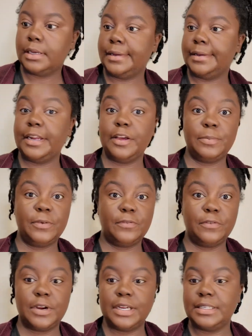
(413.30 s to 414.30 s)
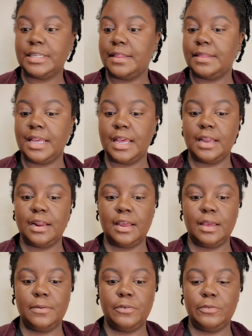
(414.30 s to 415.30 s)
And now before I set that,
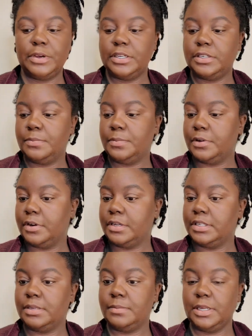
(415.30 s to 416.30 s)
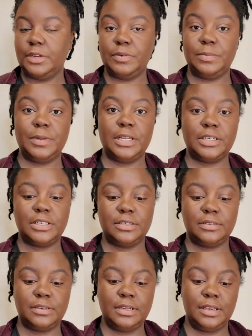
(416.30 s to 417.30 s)
I'm going to put on some liquid
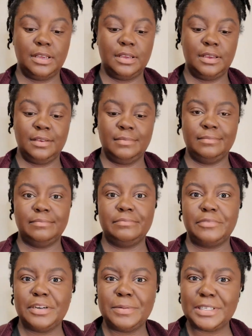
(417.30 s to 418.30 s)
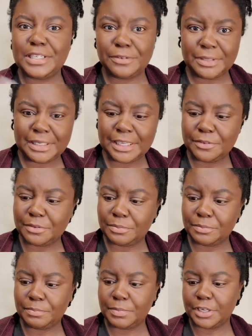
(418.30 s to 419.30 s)
blush. Pretty much the only liquid
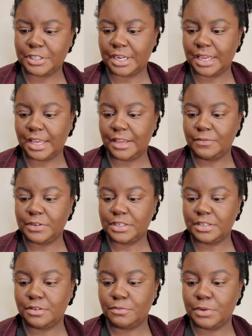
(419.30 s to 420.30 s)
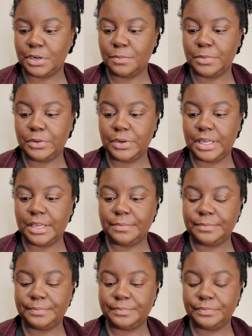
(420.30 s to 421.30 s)
blush I have, which the Rare Beauty
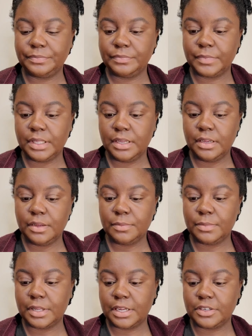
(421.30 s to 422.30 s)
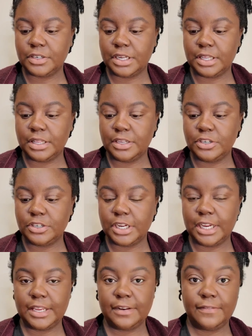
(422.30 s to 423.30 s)
blush in the
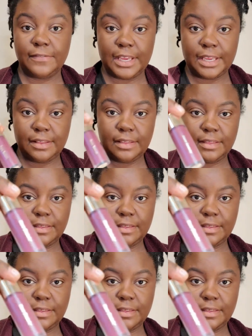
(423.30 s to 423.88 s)
shade Faith.